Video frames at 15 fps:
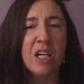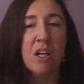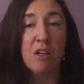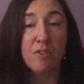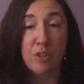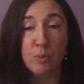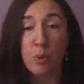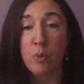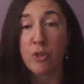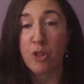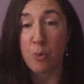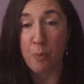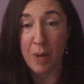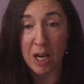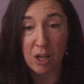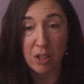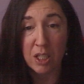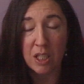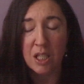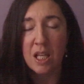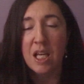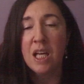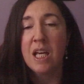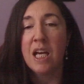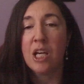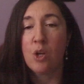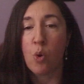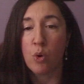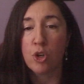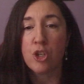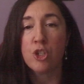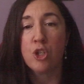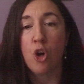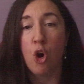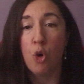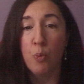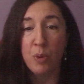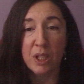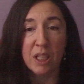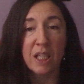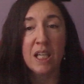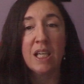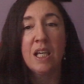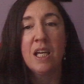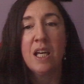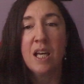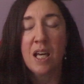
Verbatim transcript: comfortable with the parent in order to openly,